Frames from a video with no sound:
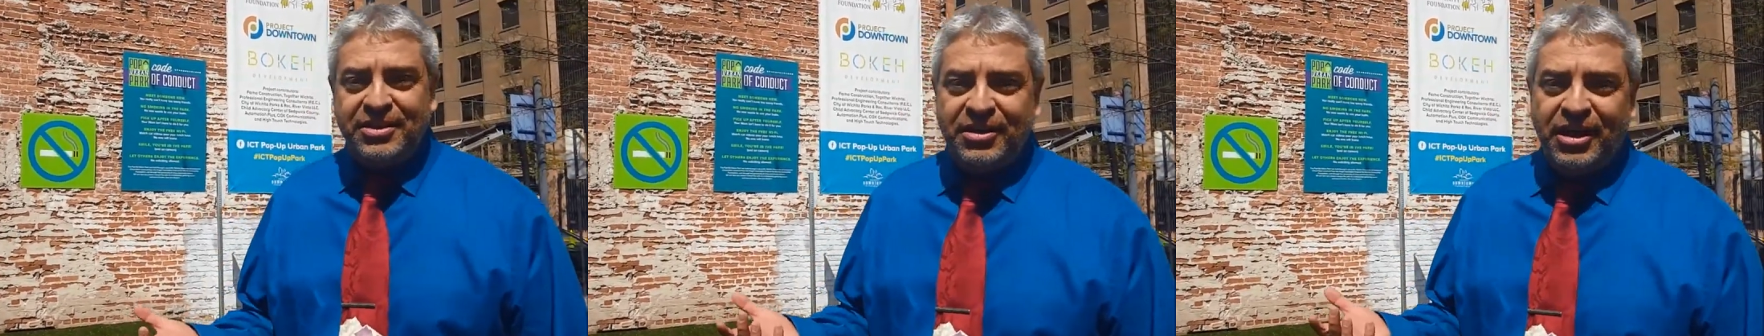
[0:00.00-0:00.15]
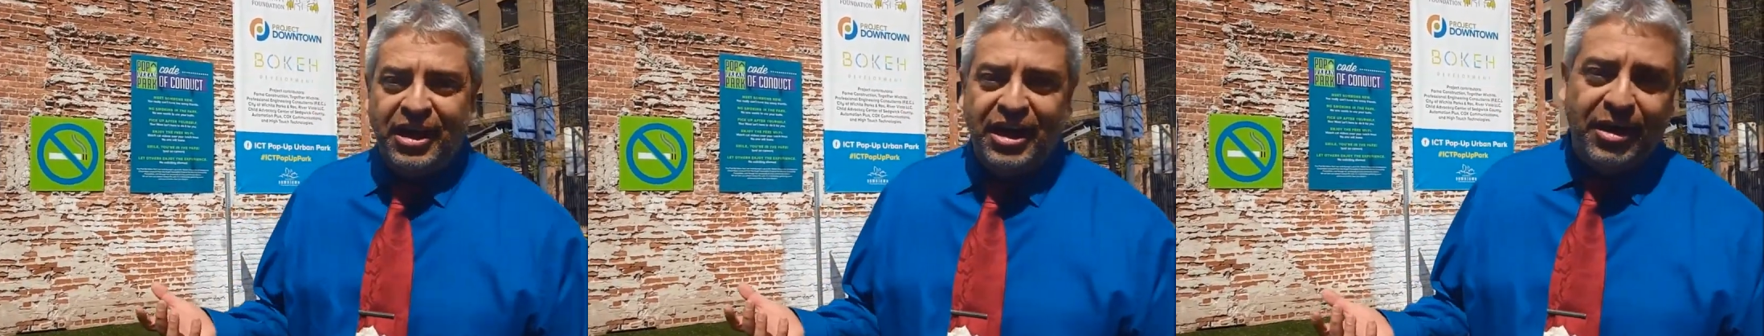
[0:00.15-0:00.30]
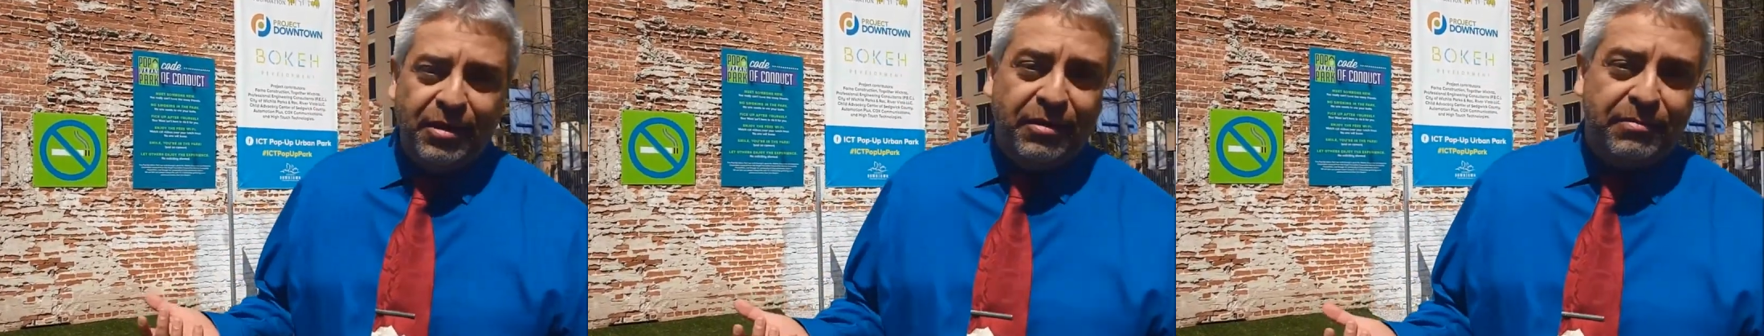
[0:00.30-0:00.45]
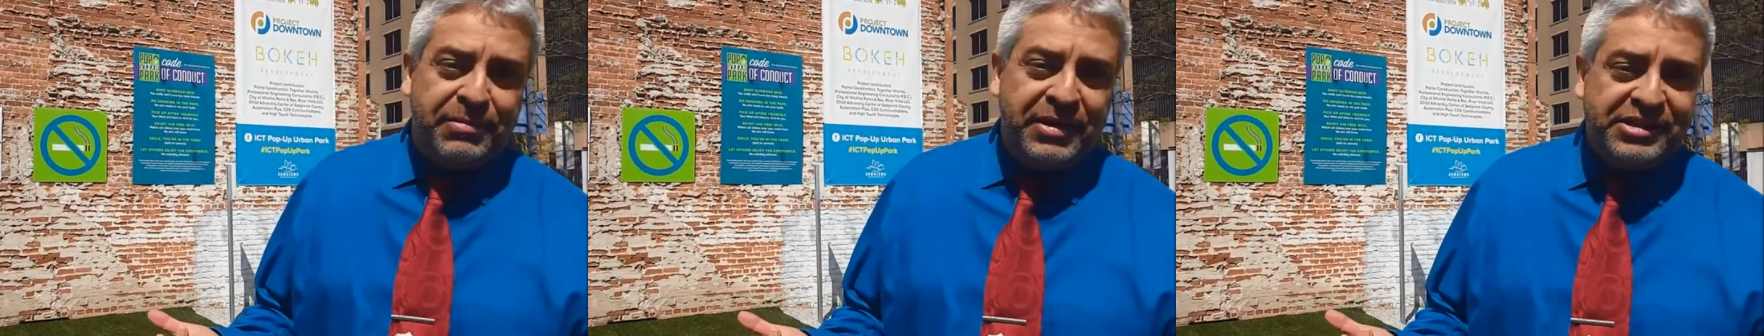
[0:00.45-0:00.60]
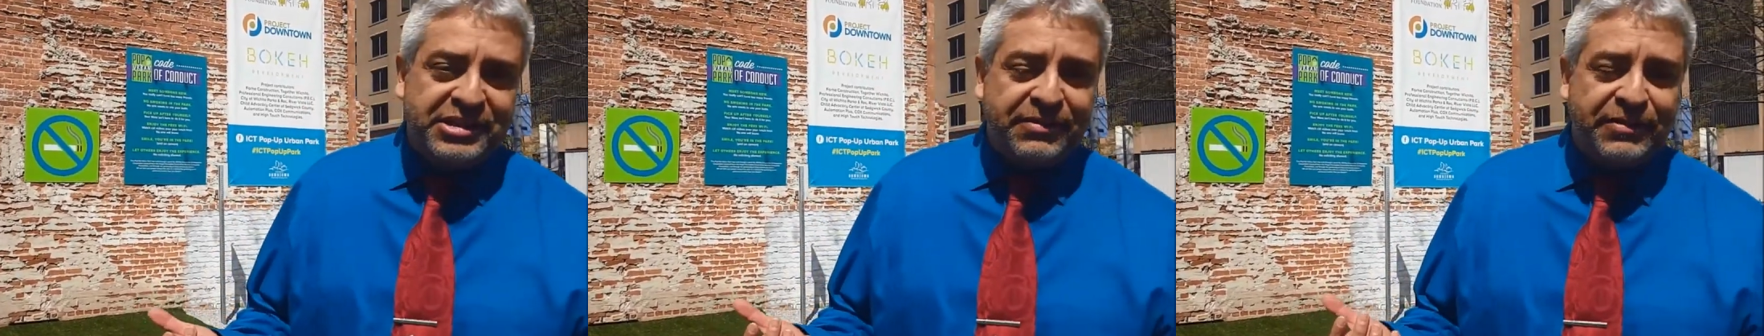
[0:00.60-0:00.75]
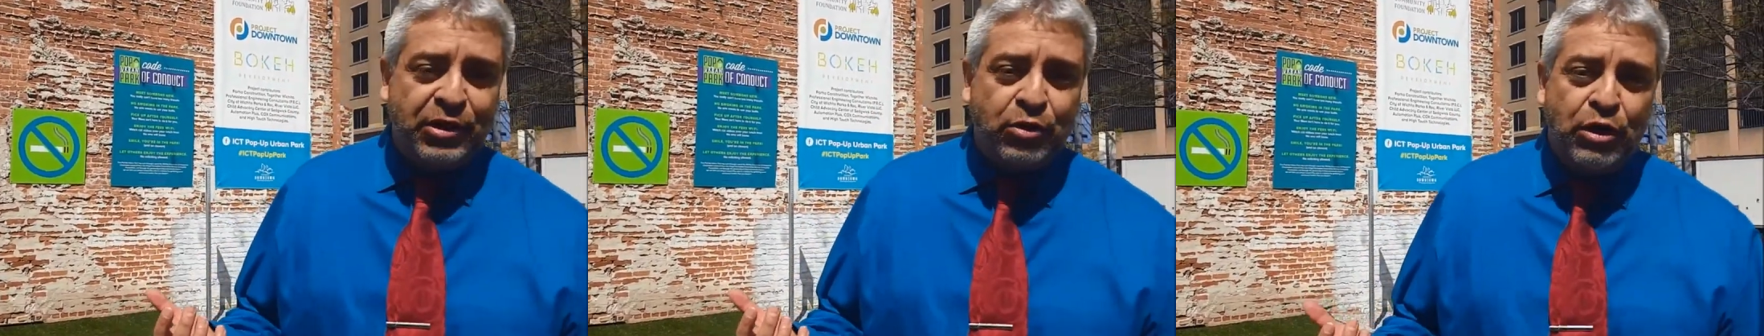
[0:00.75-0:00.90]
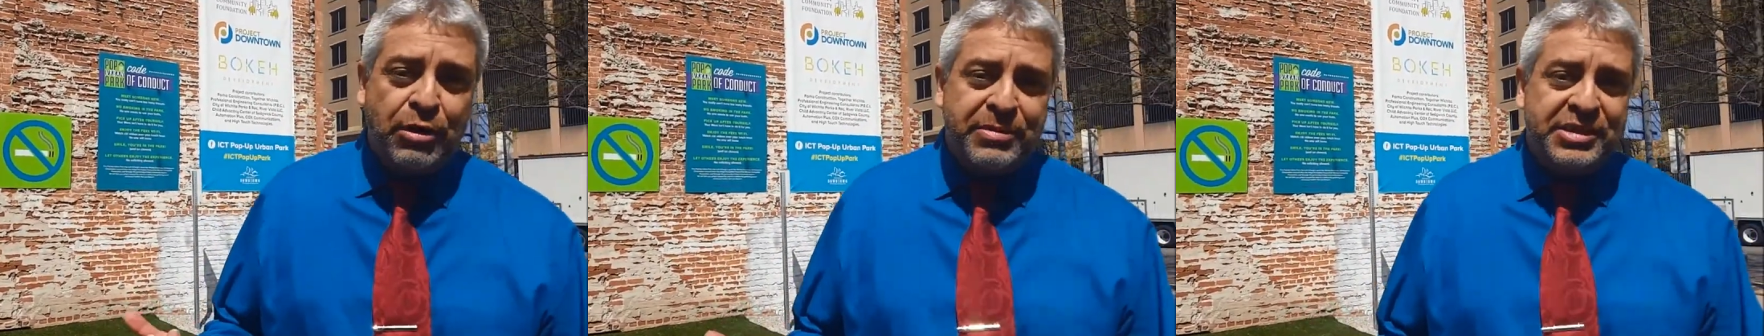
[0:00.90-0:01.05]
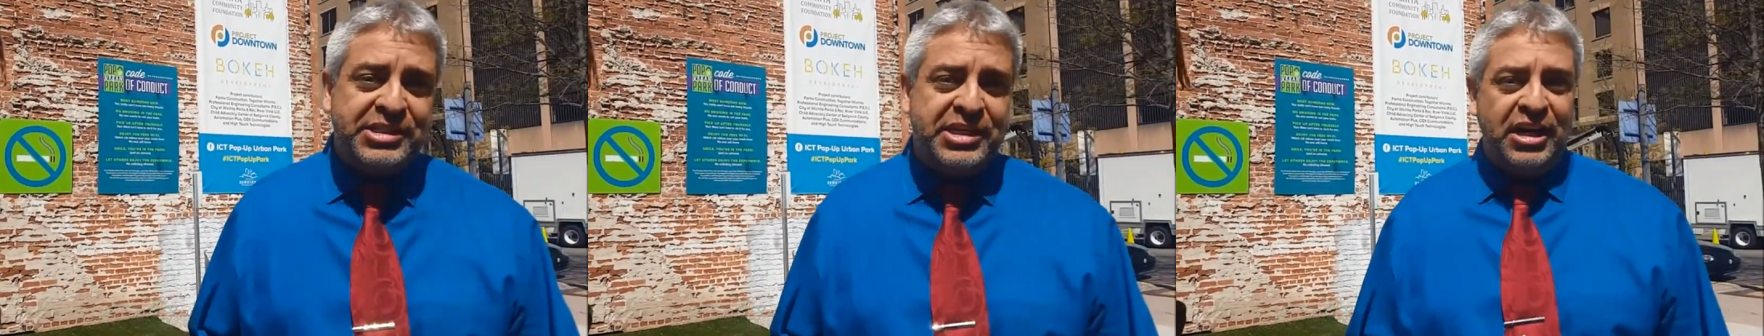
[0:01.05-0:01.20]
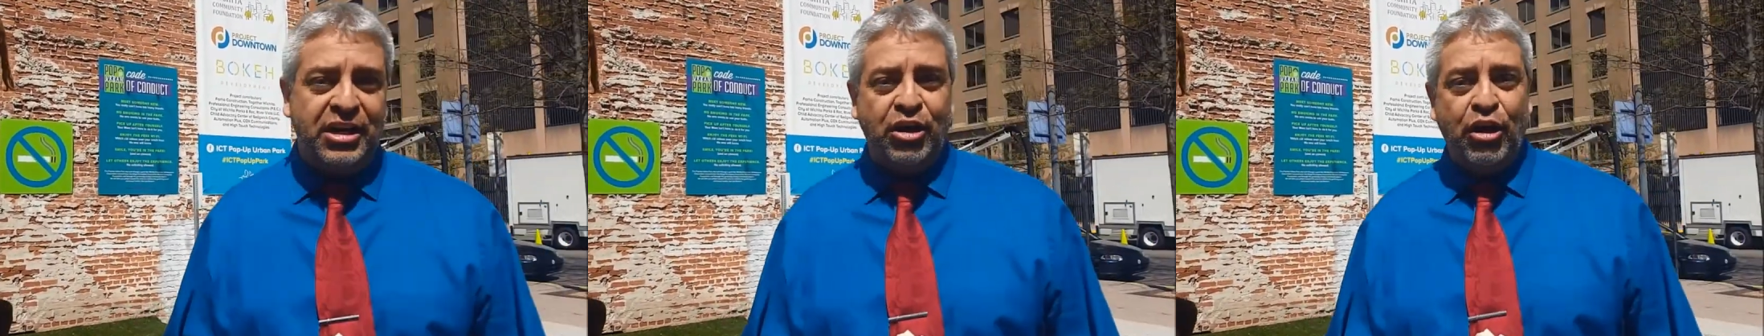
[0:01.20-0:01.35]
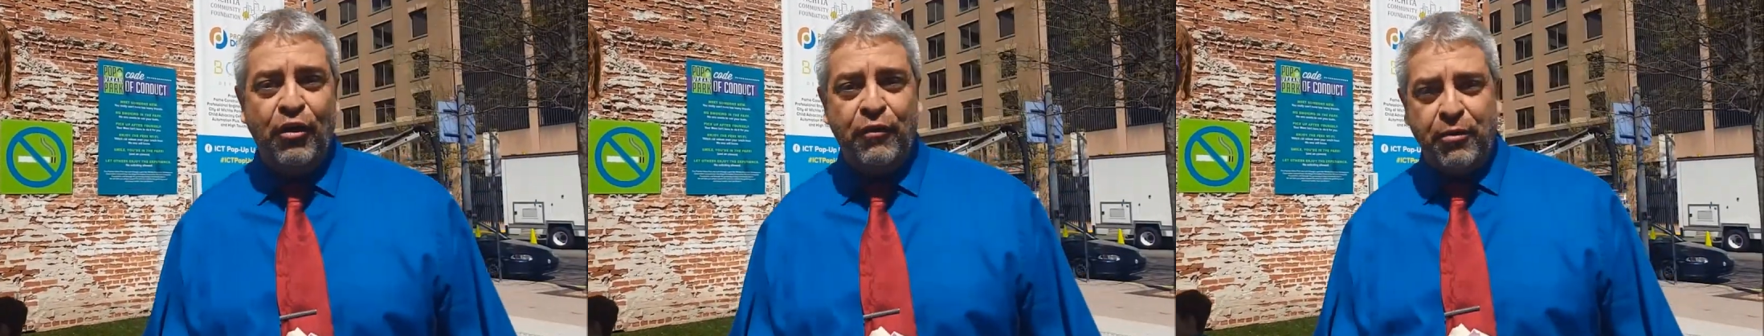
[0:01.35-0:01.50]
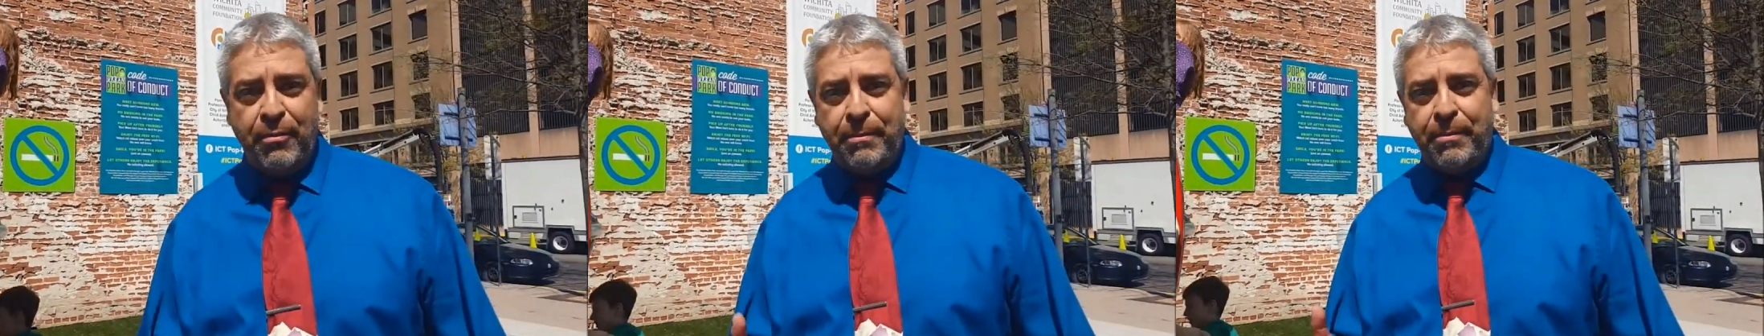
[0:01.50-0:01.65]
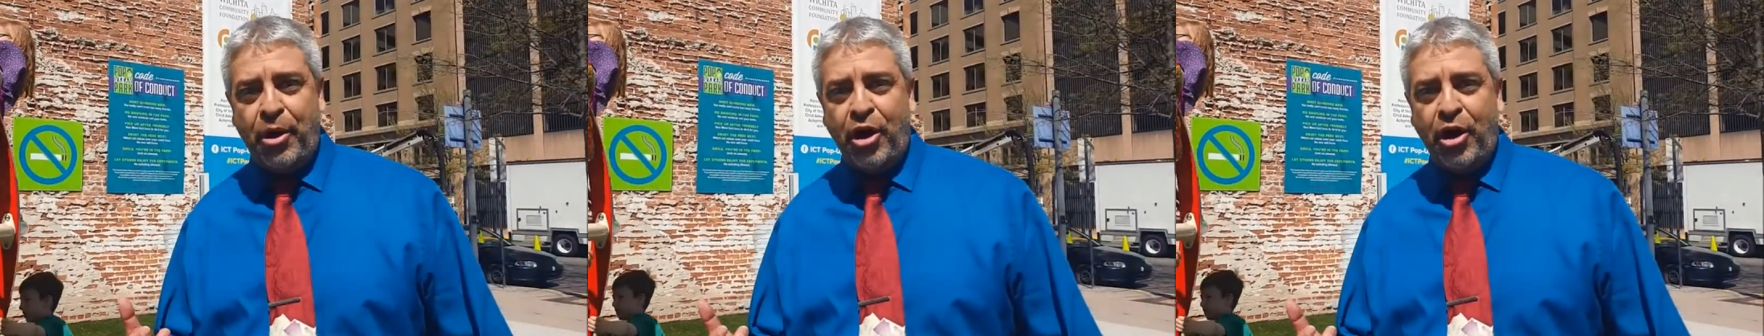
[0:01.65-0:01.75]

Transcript: uh, piece of equipment is going to go from